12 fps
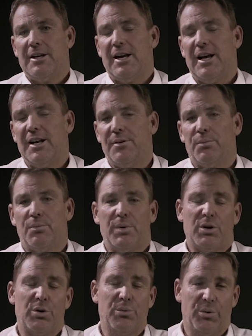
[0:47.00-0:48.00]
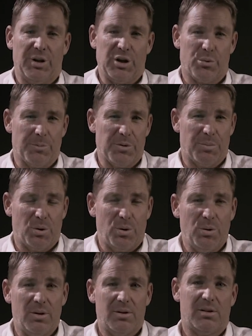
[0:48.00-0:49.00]
And we couldn't really grip the
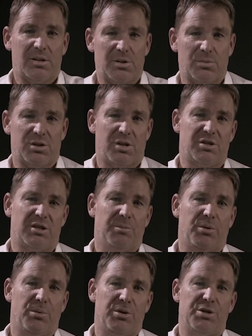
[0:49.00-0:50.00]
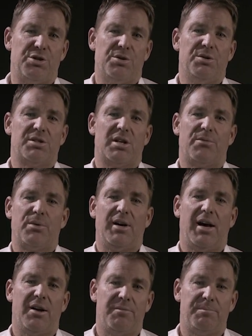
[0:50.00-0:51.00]
ball because it was so slippery with the dew. So if we
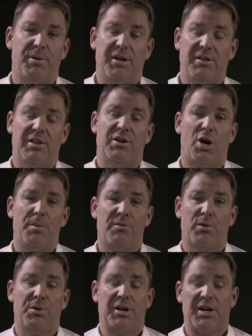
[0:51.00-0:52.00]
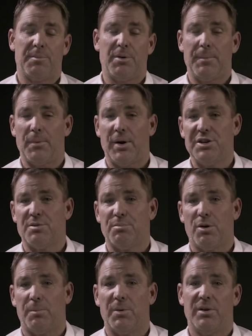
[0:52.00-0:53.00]
had been there the night before and done our preparation
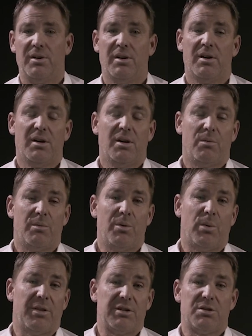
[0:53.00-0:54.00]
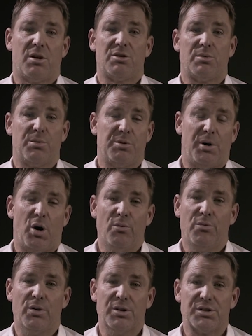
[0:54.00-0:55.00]
properly, when we won the toss, we would have
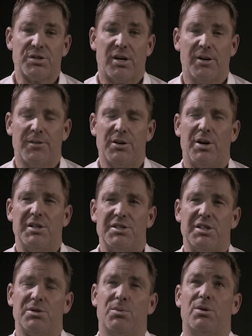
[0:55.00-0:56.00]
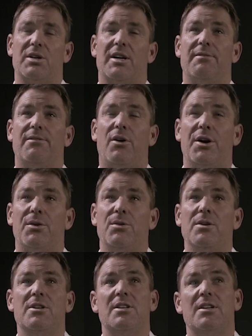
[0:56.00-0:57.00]
bowled first. So the '96 World Cup
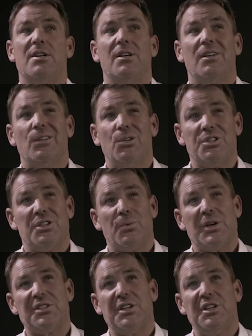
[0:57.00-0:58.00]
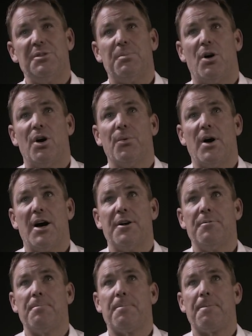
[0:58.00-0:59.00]
final, losing to West Indies by a
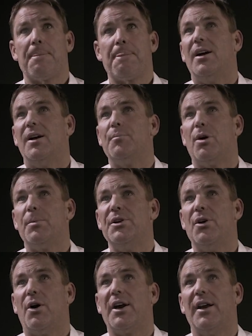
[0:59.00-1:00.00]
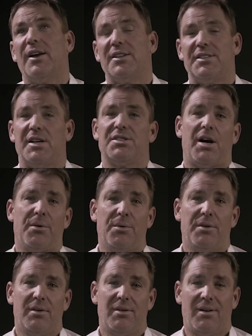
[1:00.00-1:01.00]
run, and probably not getting a Test
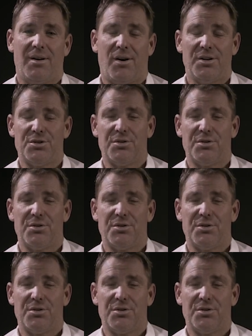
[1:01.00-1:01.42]
100. I